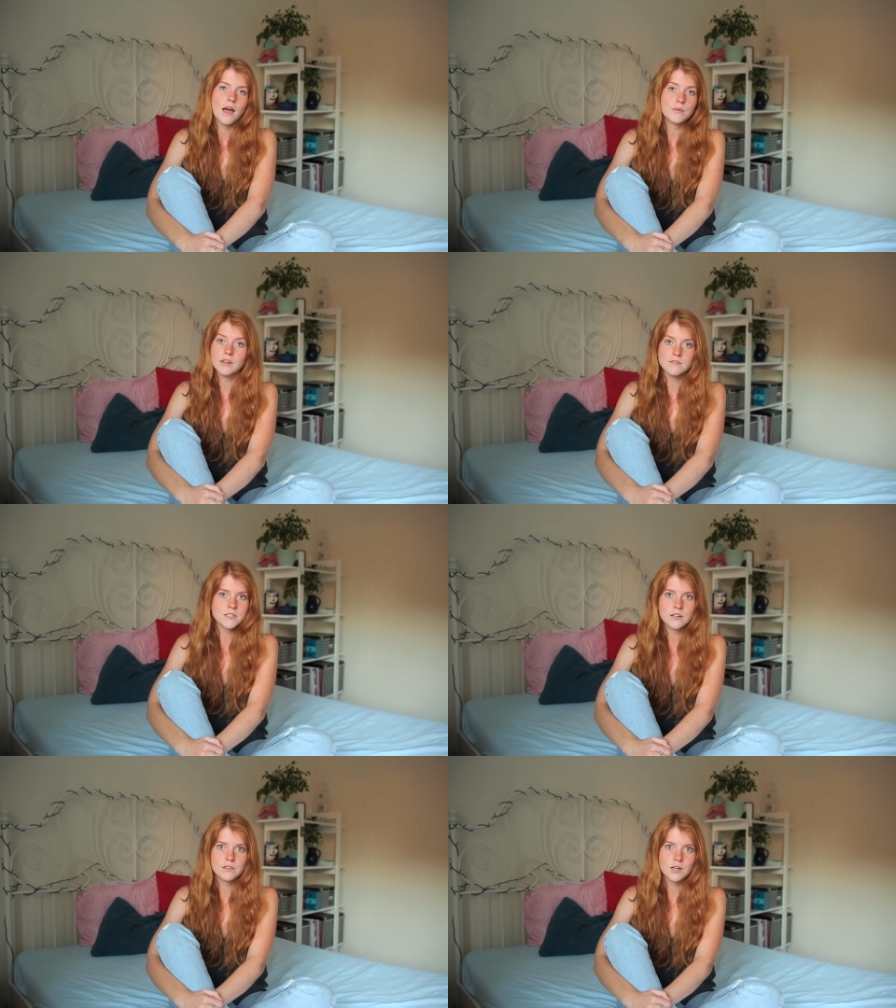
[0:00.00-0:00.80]
I would love to
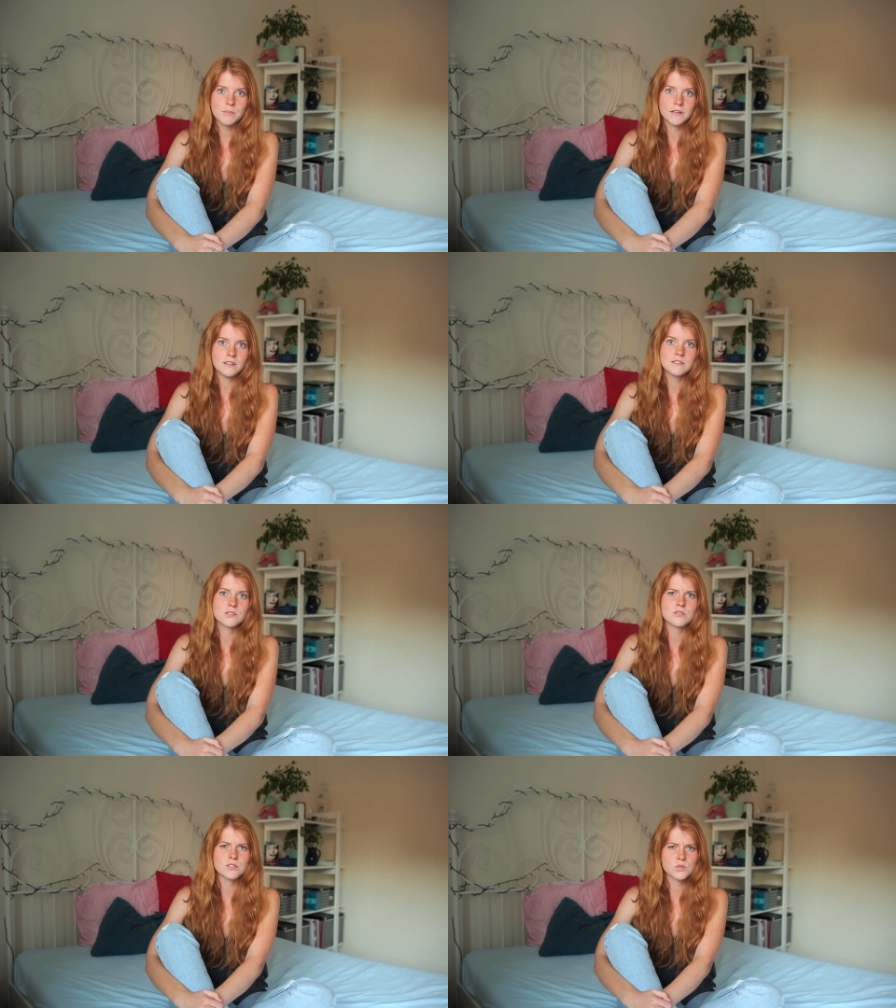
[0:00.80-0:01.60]
hear their opinions
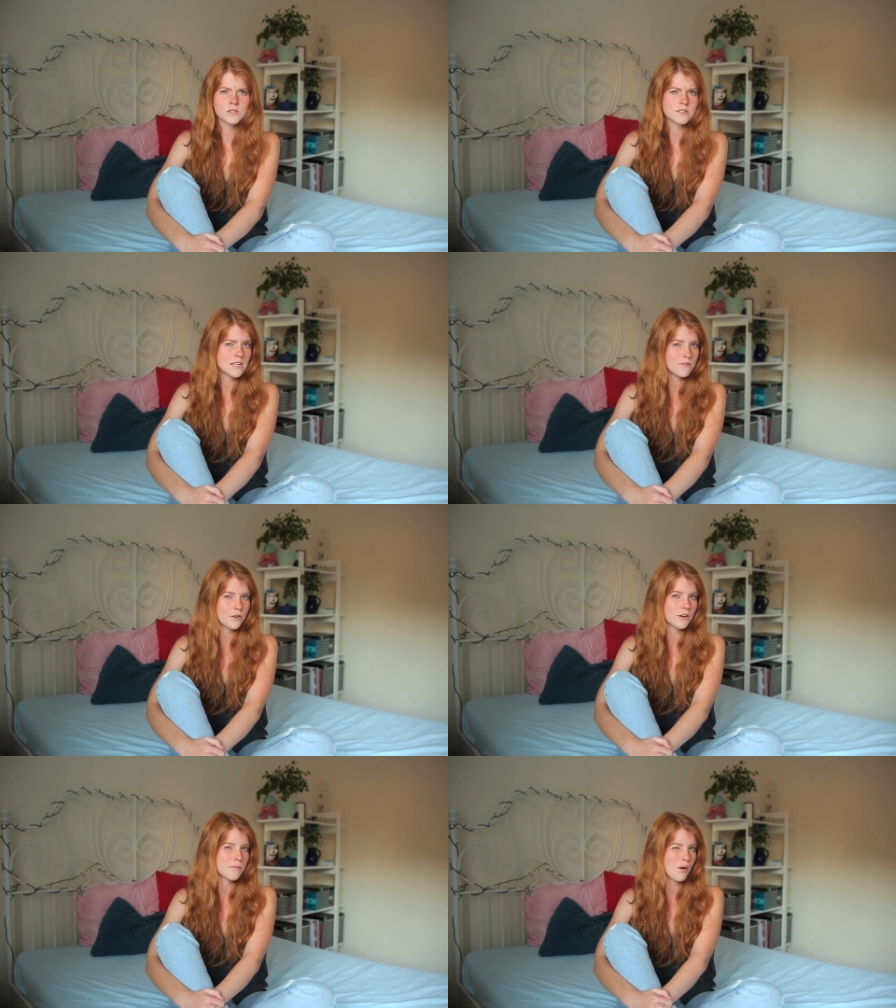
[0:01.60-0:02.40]
or the stories they've
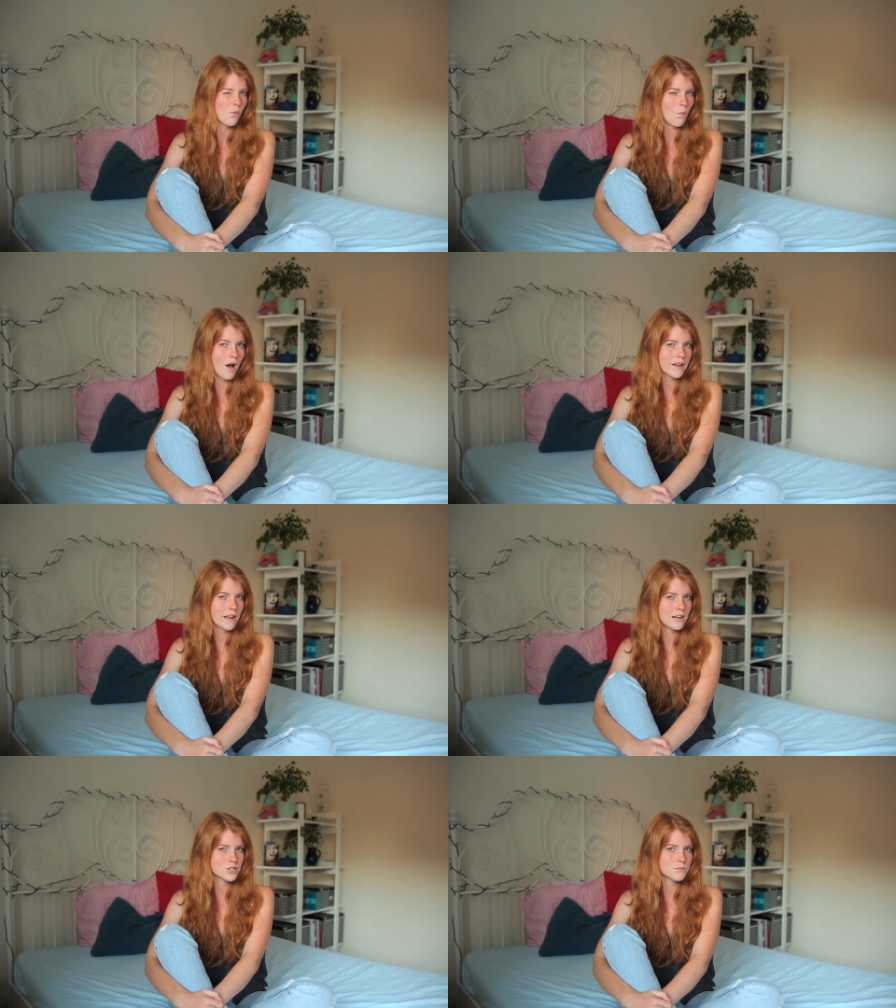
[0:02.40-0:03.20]
heard about why
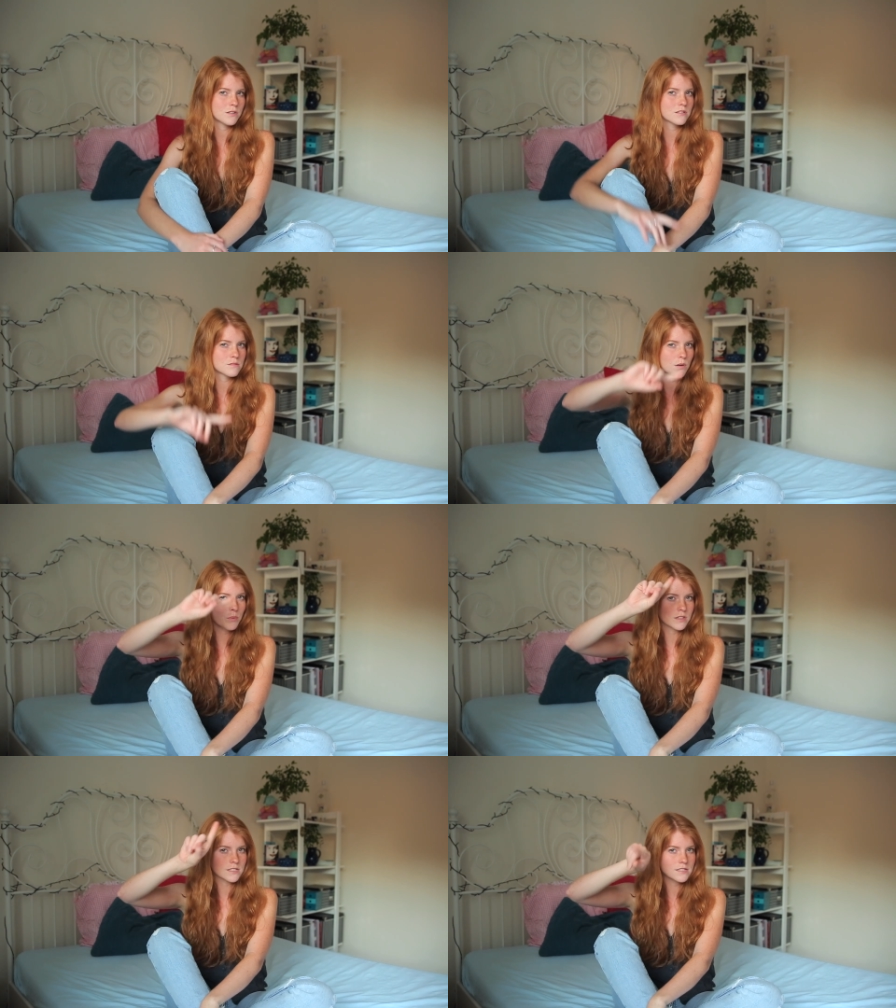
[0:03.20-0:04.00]
Kashmir is spelled
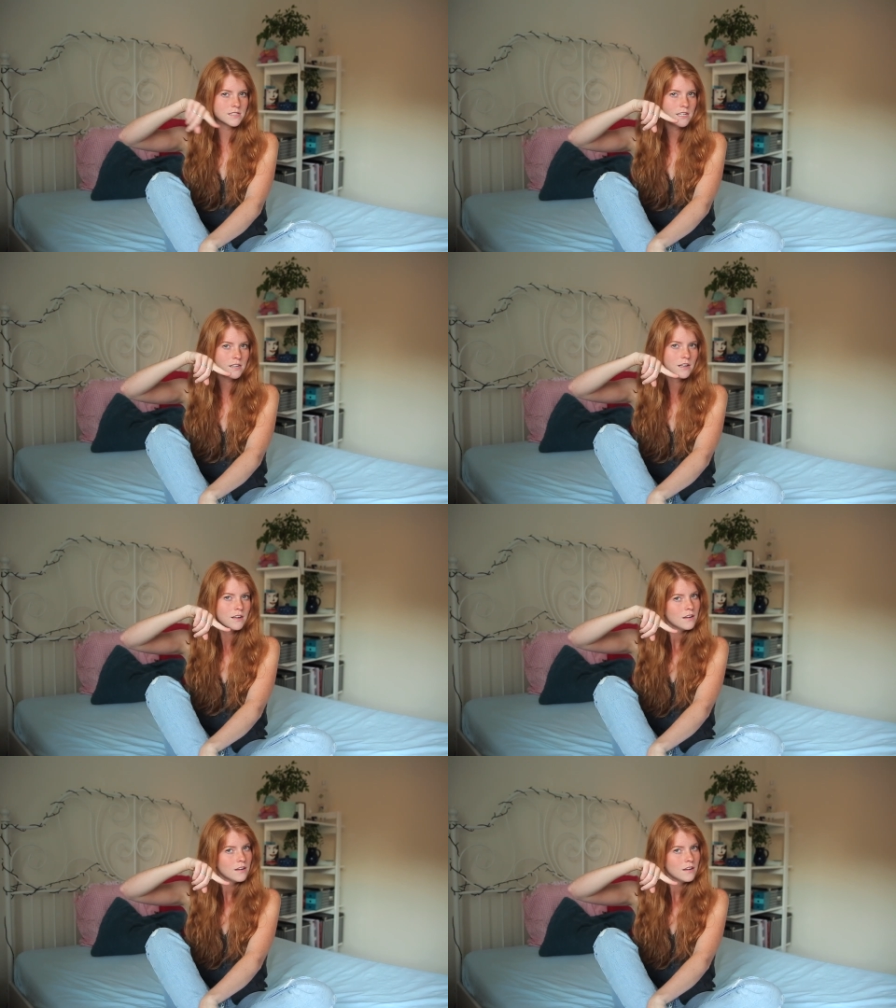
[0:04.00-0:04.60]
with a C